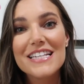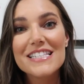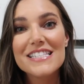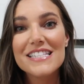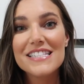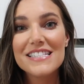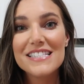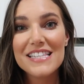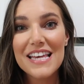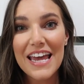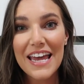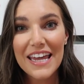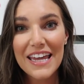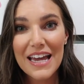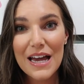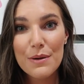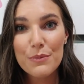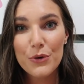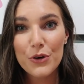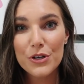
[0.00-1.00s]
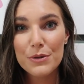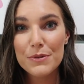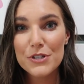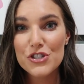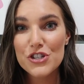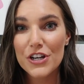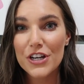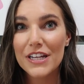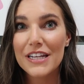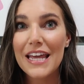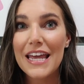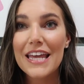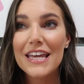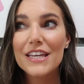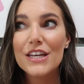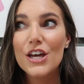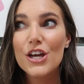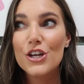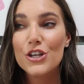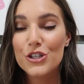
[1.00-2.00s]
Today I'm going to be sharing
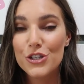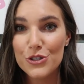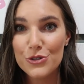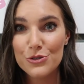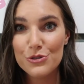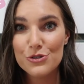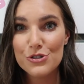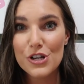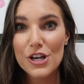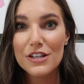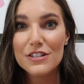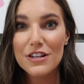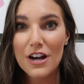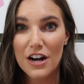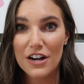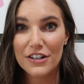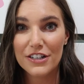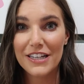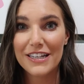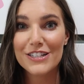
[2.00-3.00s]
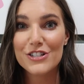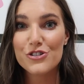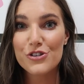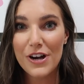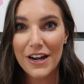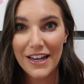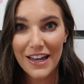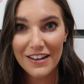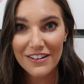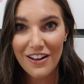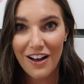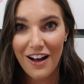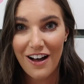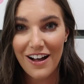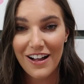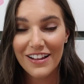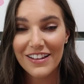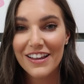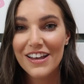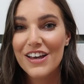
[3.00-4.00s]
a huge Target try-on
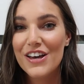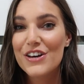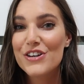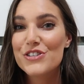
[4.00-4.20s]
haul.